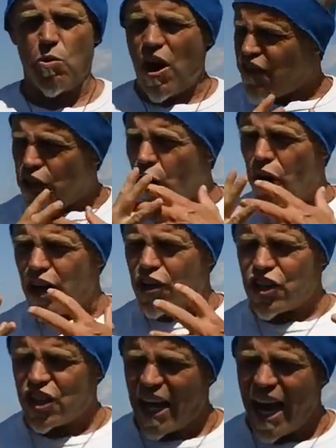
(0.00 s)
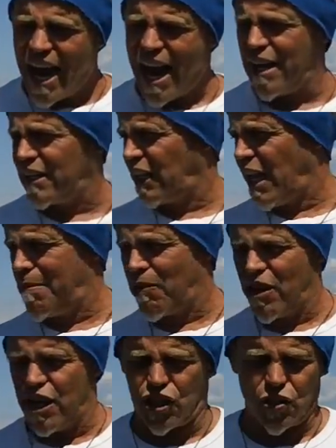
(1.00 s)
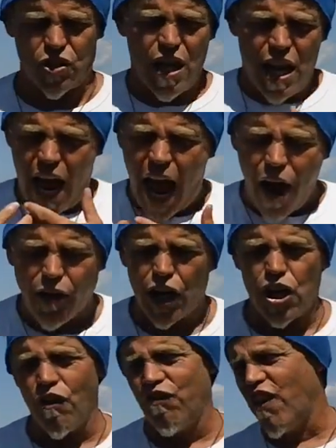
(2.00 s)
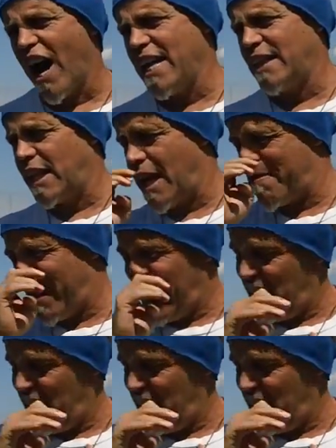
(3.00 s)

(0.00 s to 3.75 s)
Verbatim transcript: If you don't understand labor issues, how can you fight them?